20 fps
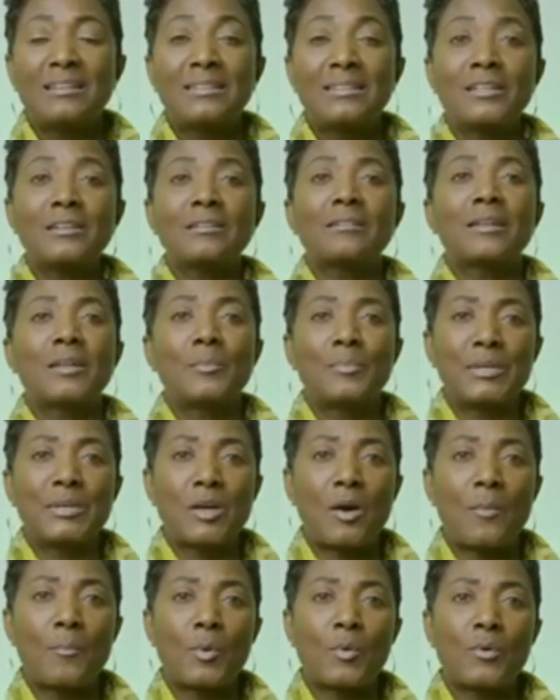they're gonna be
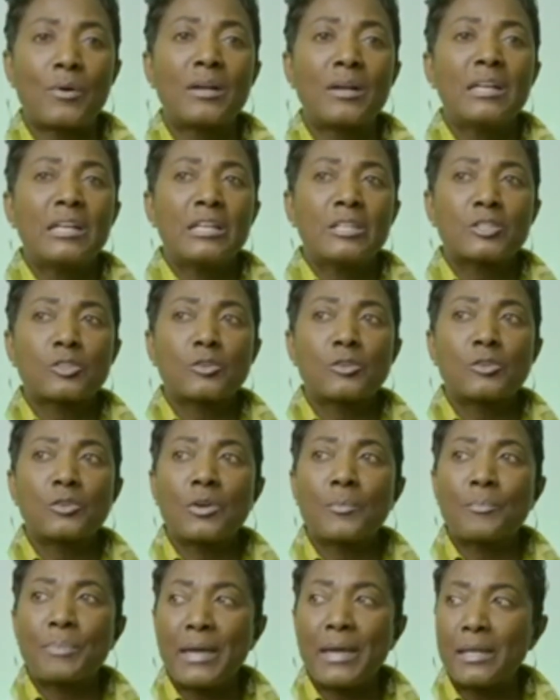on board. So
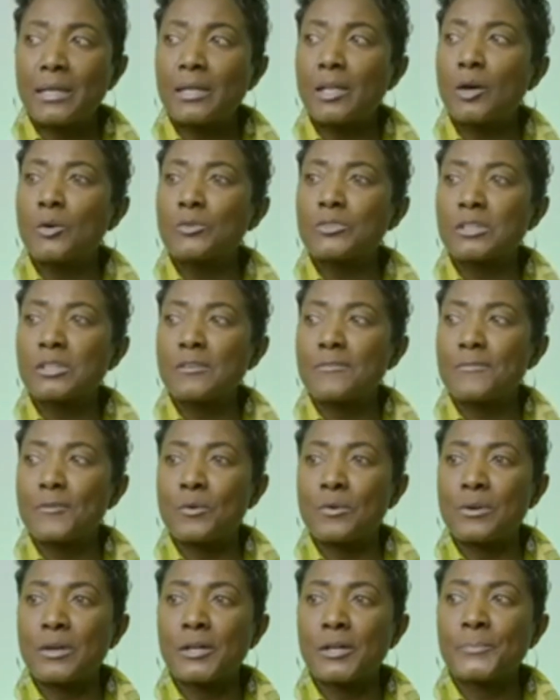your pedagogy
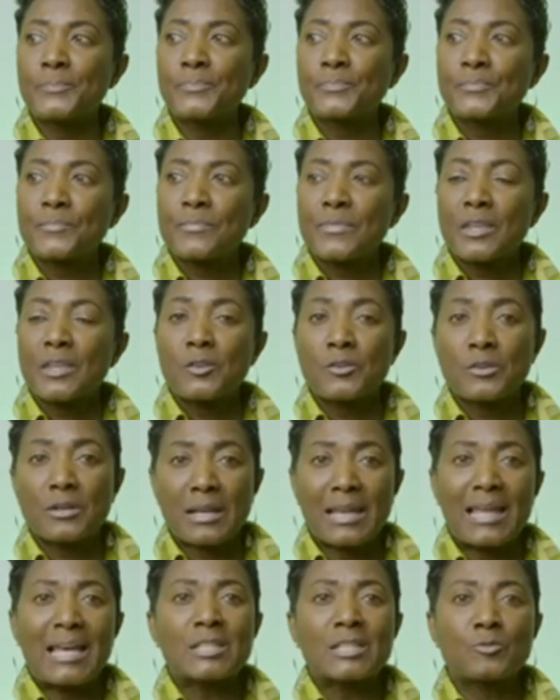for your
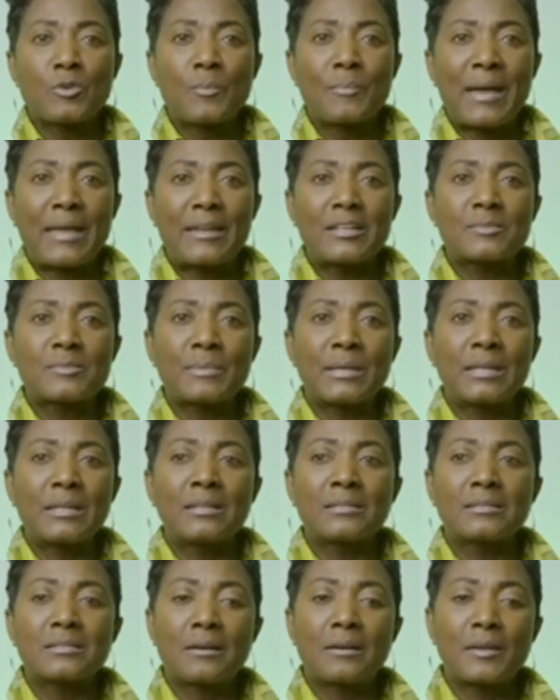classroom management
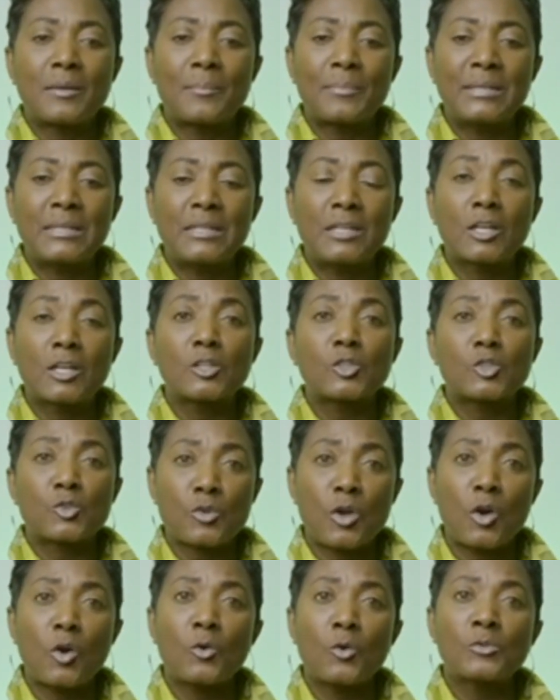is gonna be
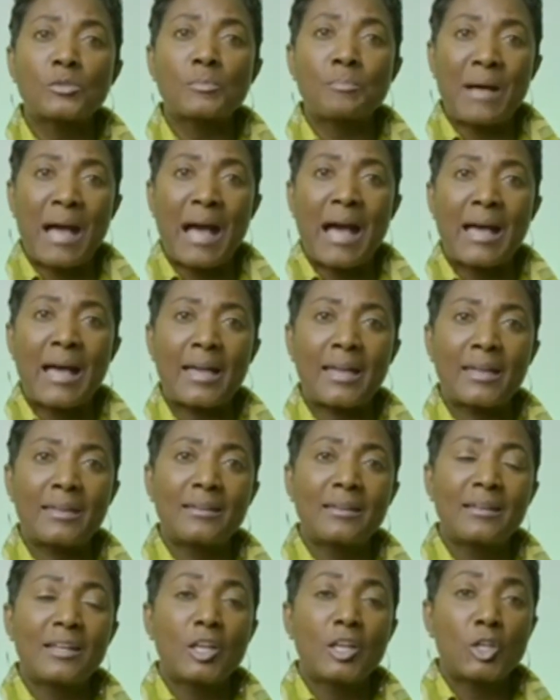controlled
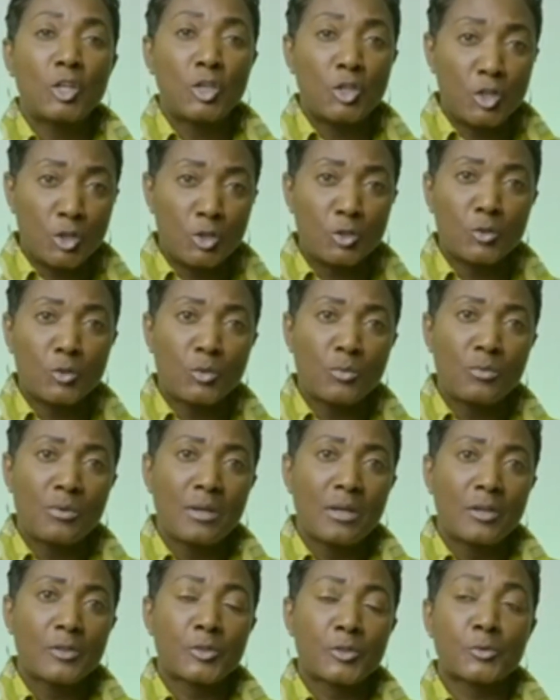by you
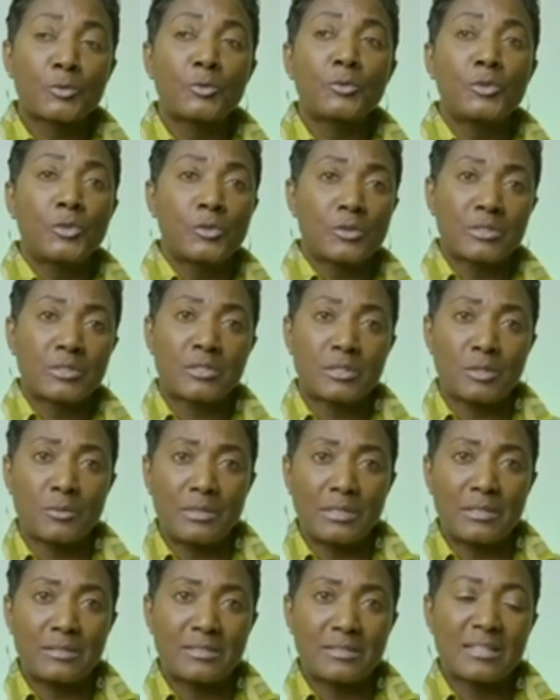through your
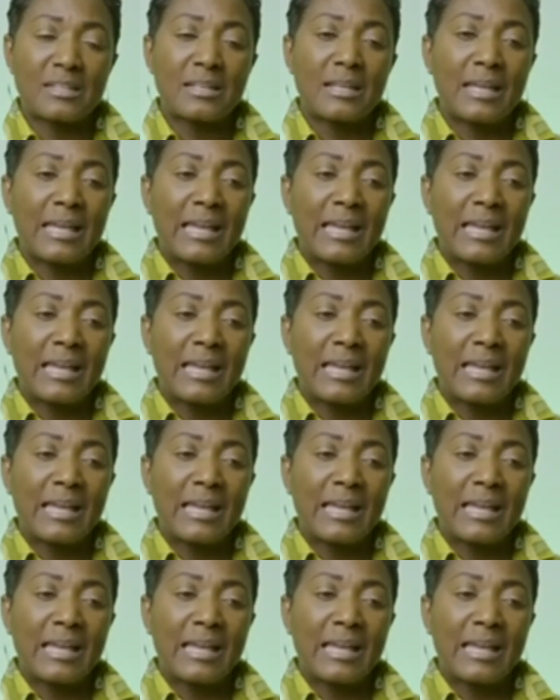students.